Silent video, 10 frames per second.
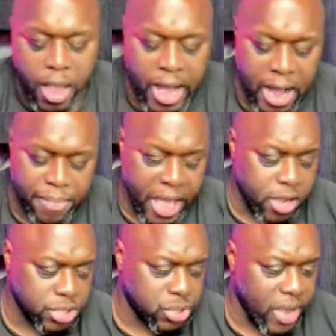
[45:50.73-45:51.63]
I
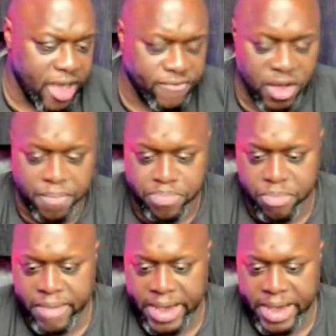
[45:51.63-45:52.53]
also have a
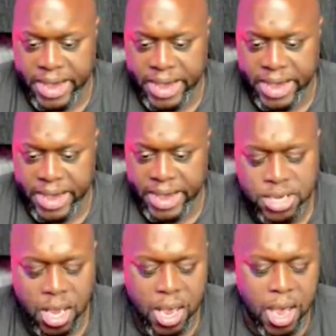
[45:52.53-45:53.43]
masterclass
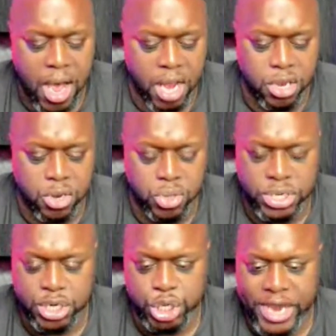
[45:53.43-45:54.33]
on
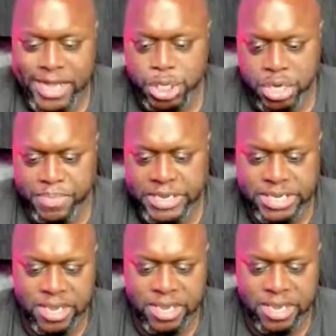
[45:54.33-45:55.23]
using
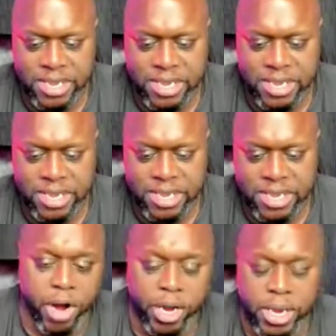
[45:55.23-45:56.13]
ChatGPT for affiliate
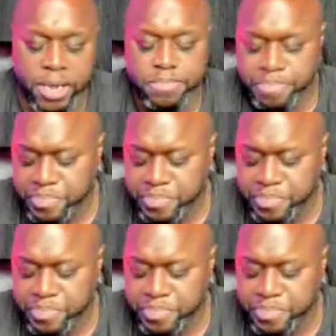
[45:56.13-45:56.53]
marketing,